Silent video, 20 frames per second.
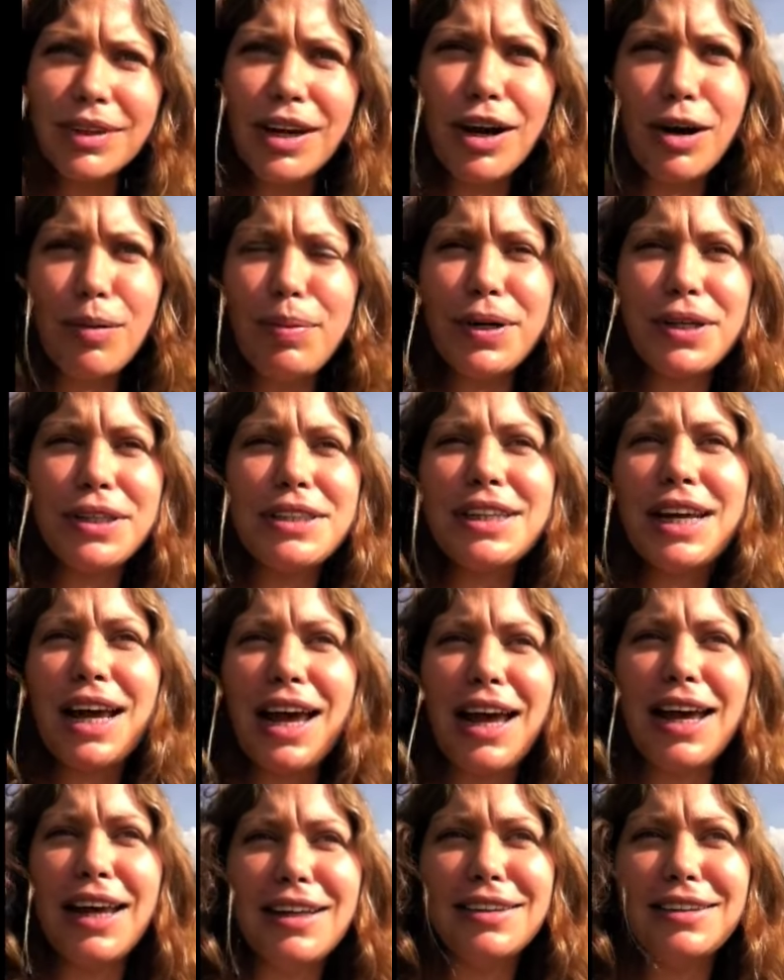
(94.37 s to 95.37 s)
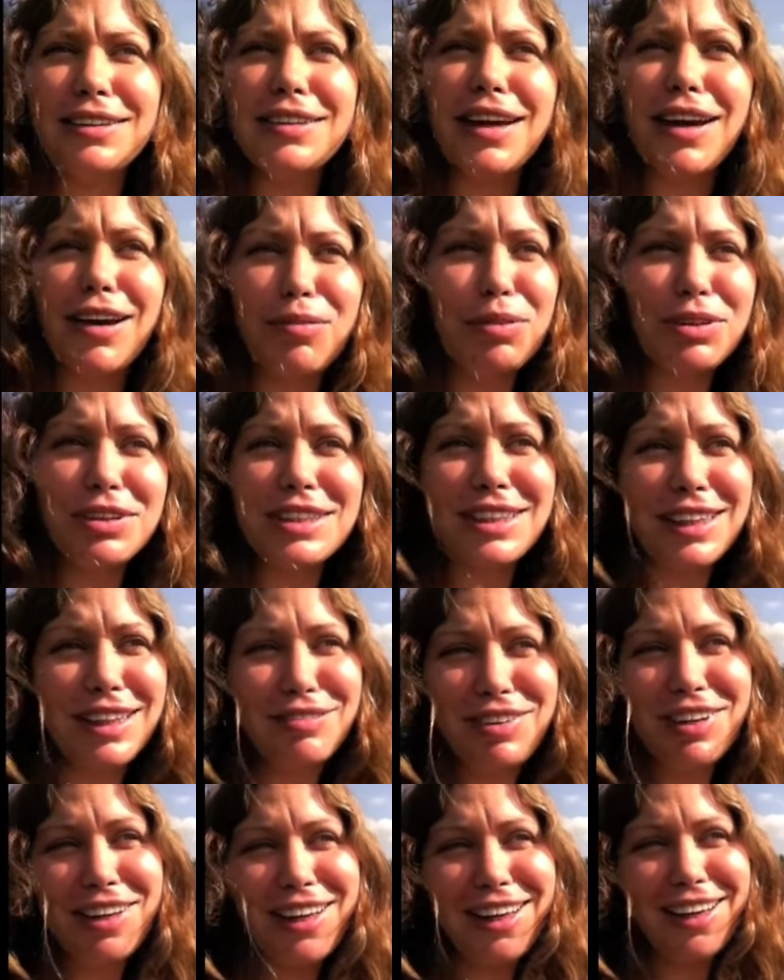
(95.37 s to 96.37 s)
Ubud, and I want to
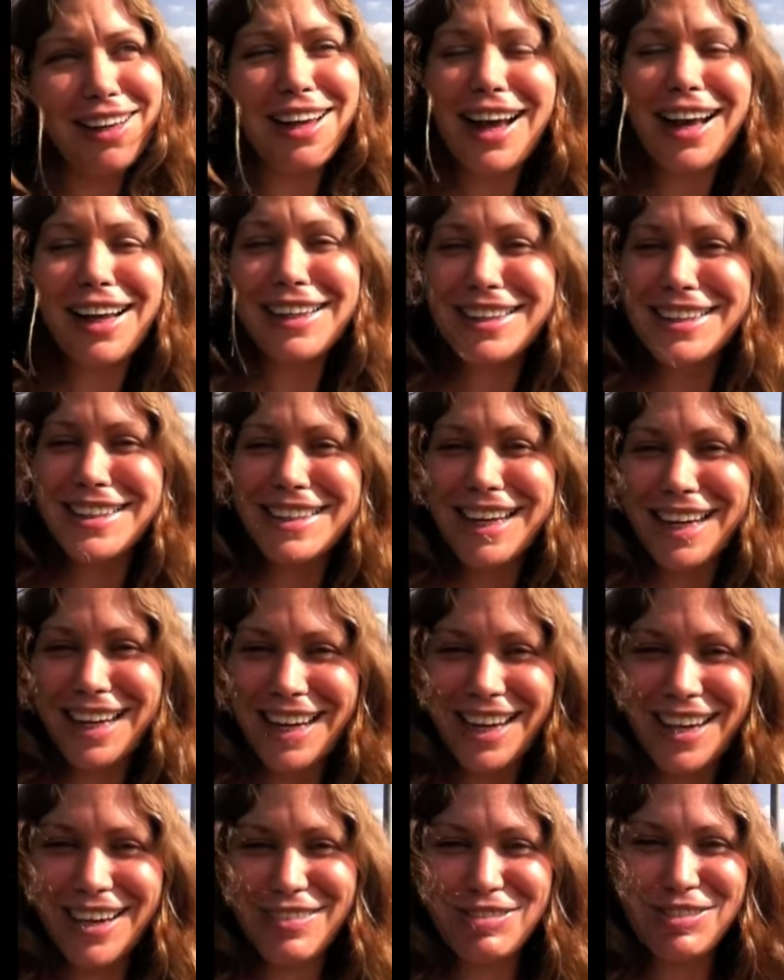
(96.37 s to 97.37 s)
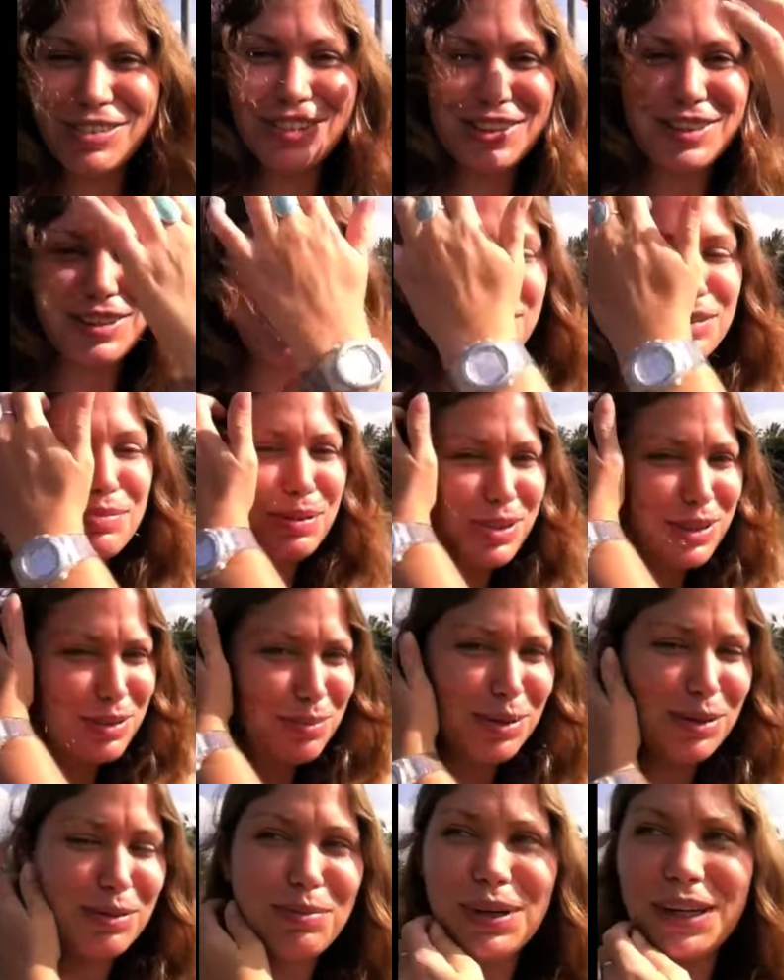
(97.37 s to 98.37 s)
live here and stay here for as long as
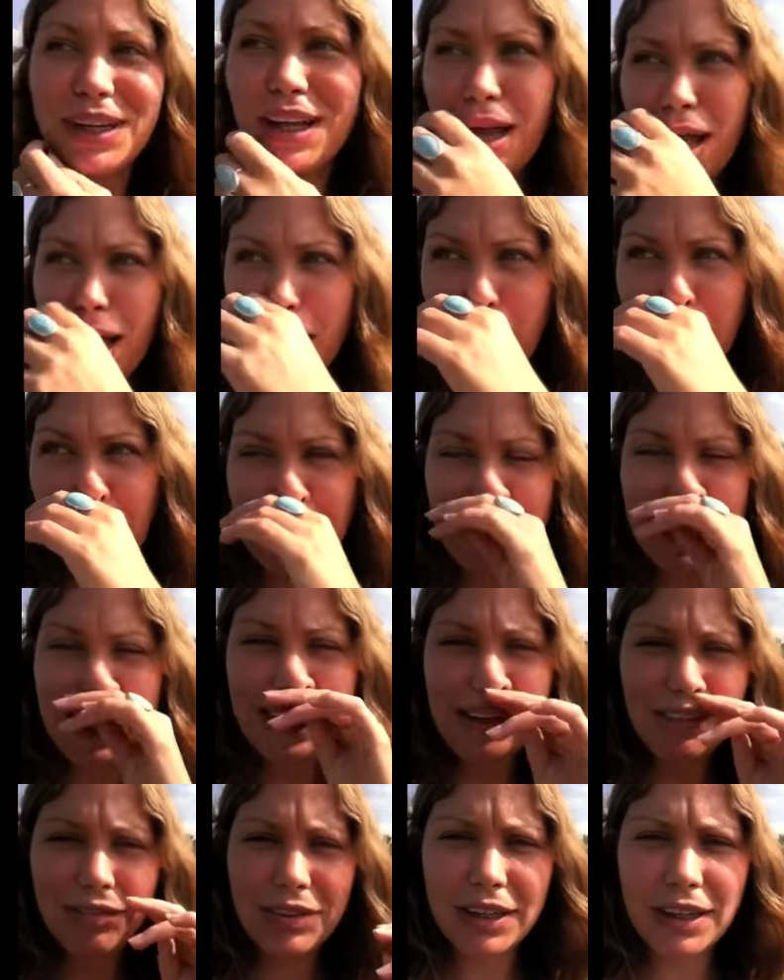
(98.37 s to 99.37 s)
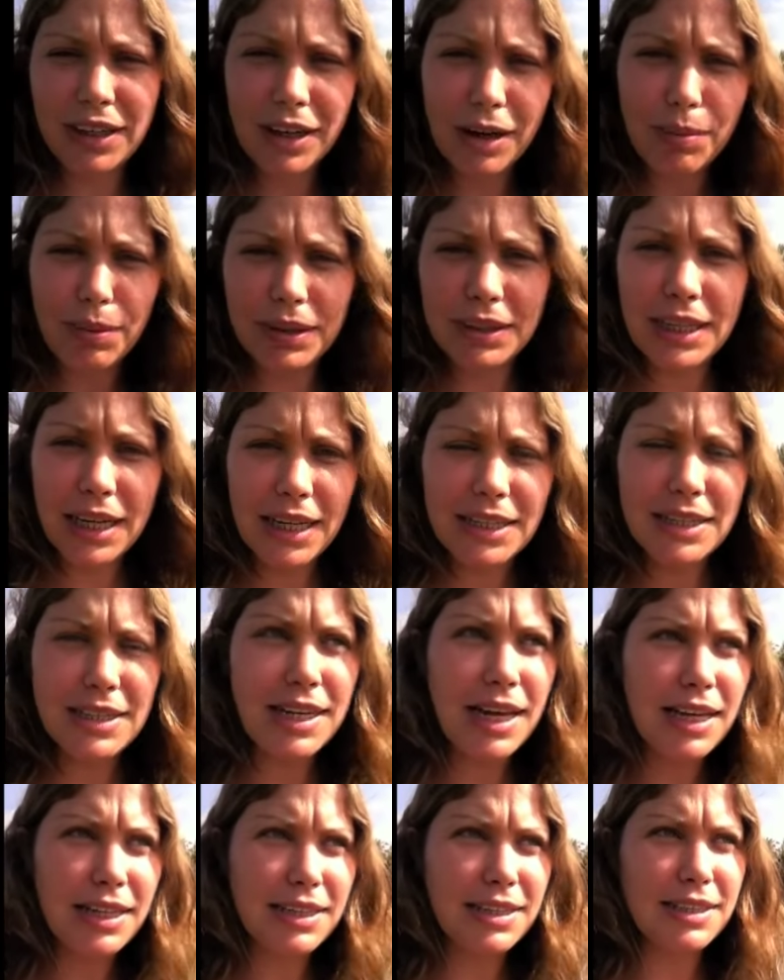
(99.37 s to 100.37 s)
possible, but I leave in a couple of days
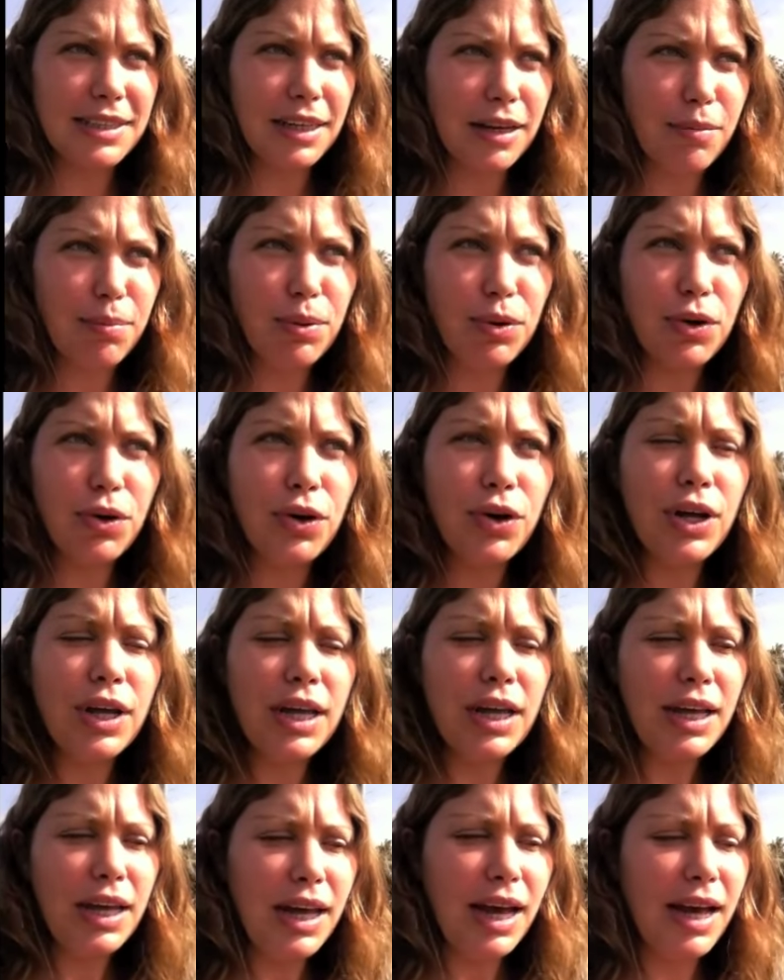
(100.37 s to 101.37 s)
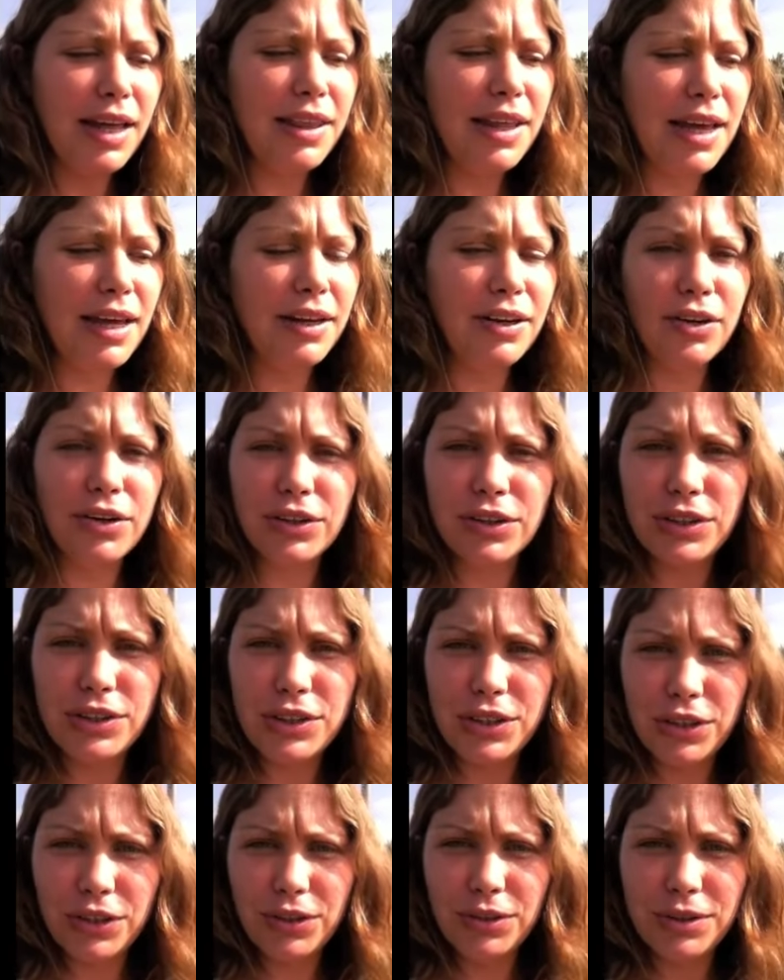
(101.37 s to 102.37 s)
to head to Singapore and then on
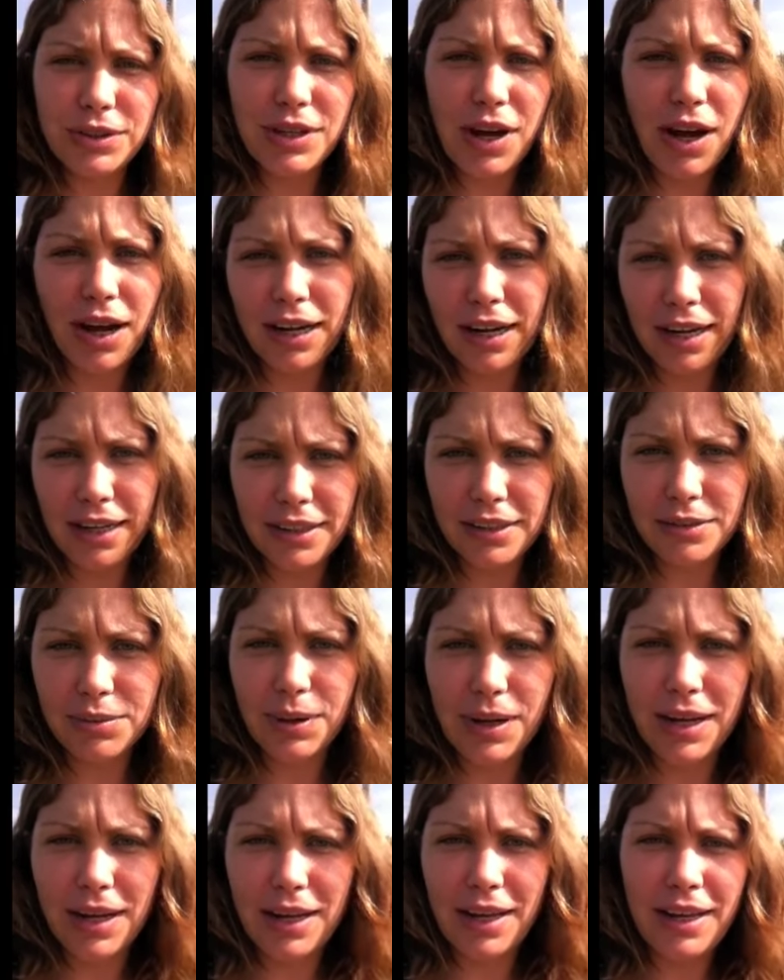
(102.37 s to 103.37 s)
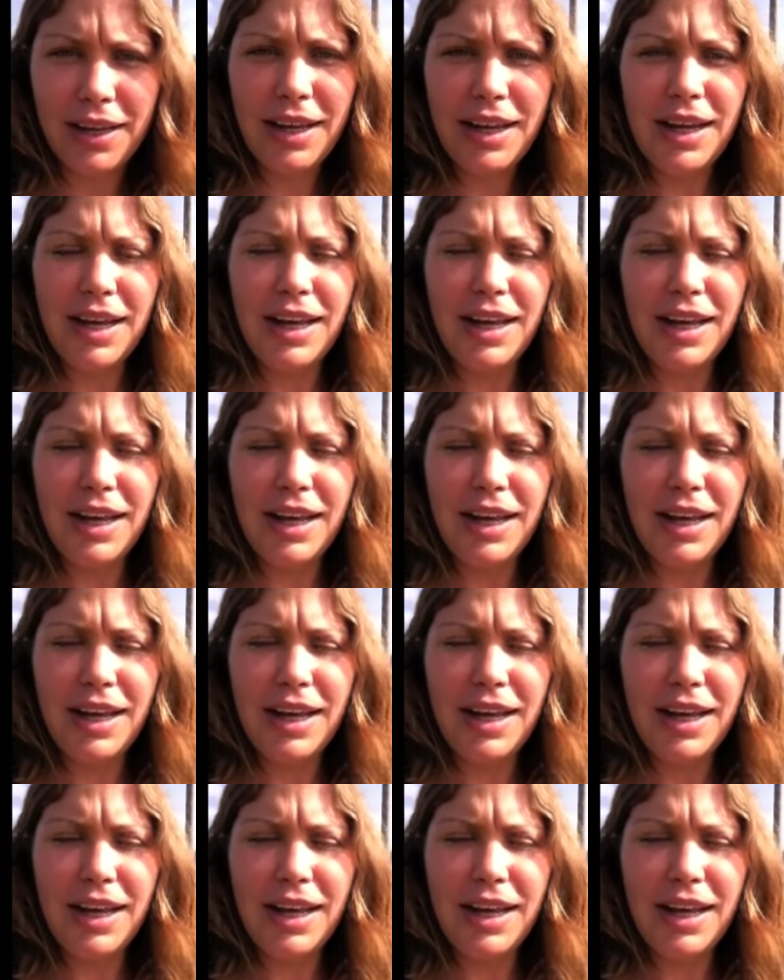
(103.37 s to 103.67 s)
to Thailand, where